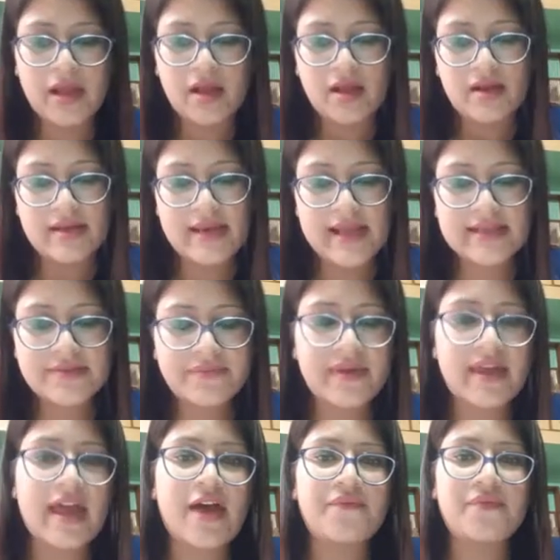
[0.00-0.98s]
next
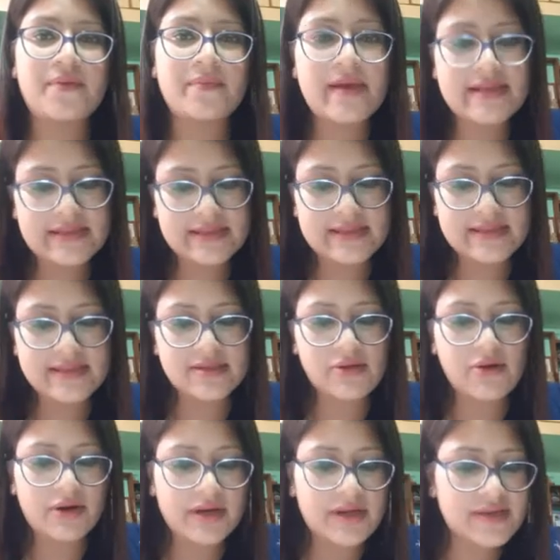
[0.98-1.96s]
we have your Bacillus
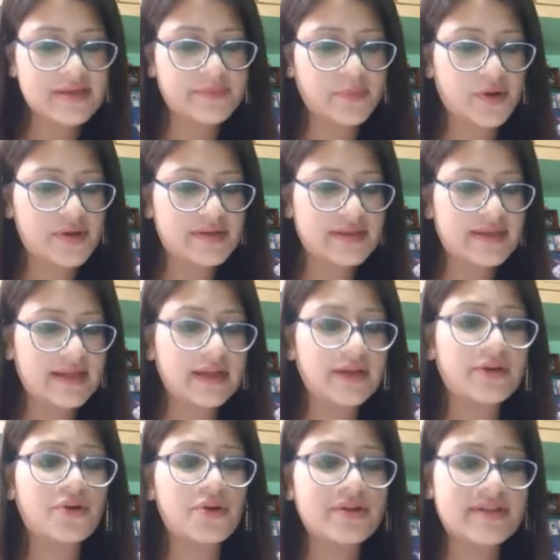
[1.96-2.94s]
aureus
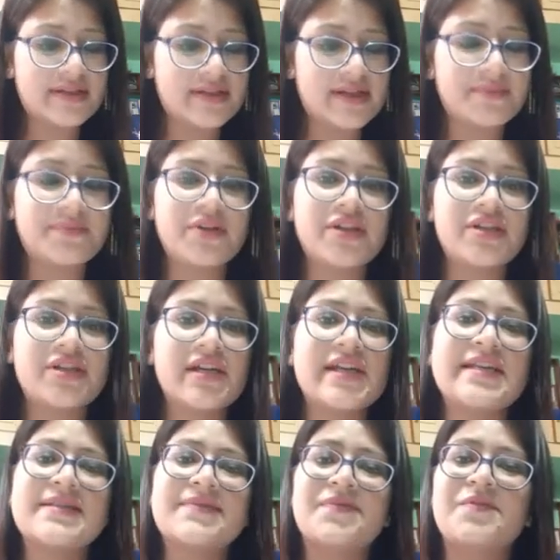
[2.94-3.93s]
poisoning. Growth temperature
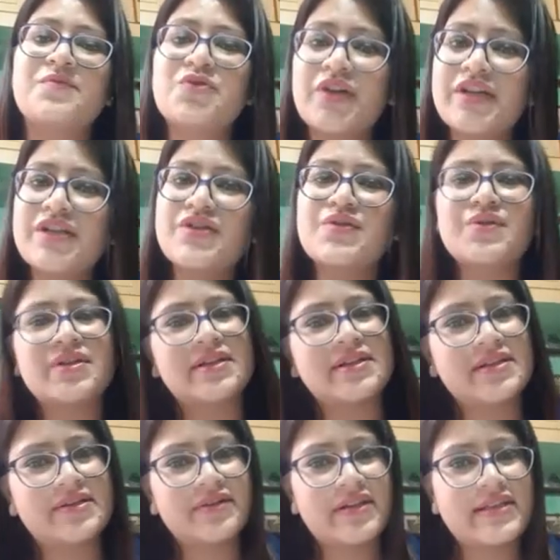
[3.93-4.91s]
is from 20 to
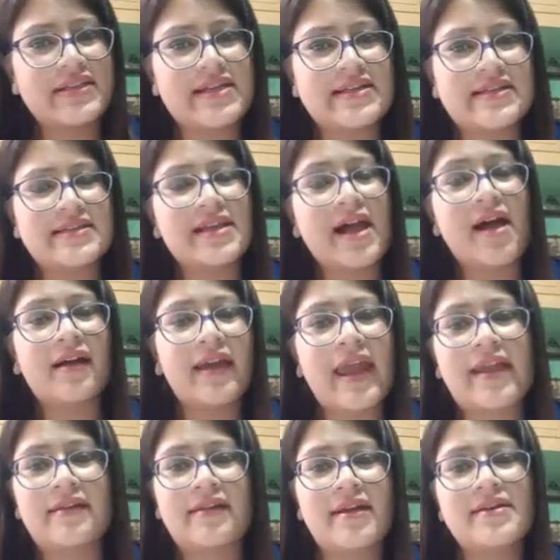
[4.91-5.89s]
30 degrees Celsius.
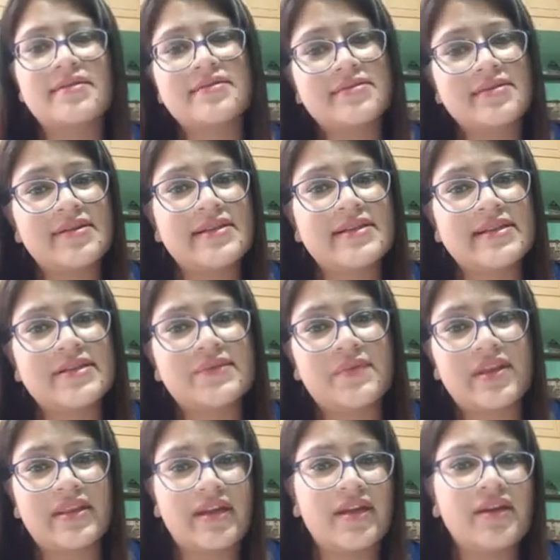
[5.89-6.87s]
Again, it is
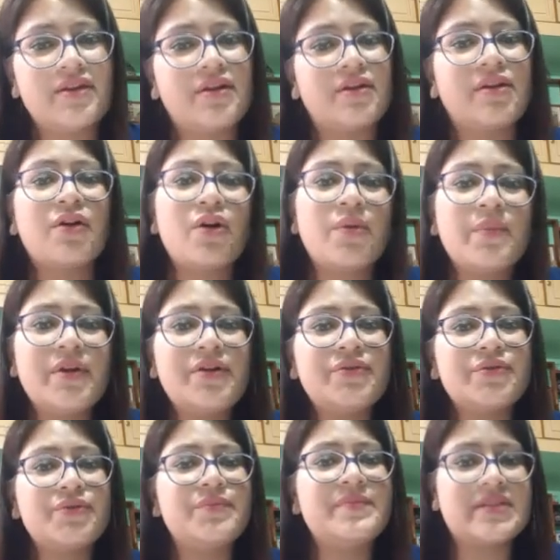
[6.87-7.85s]
within your normal
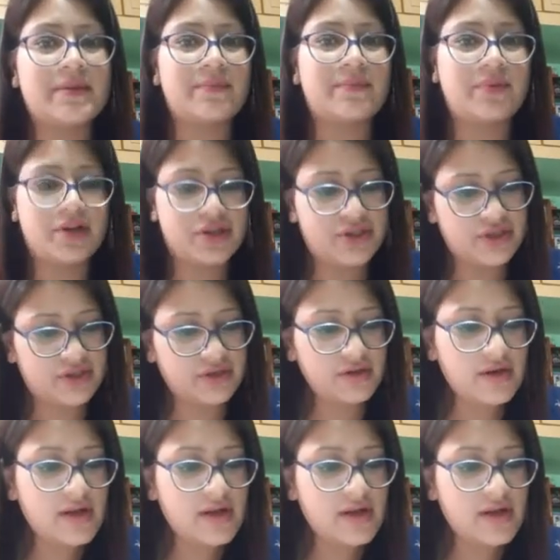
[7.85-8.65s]
room temperature.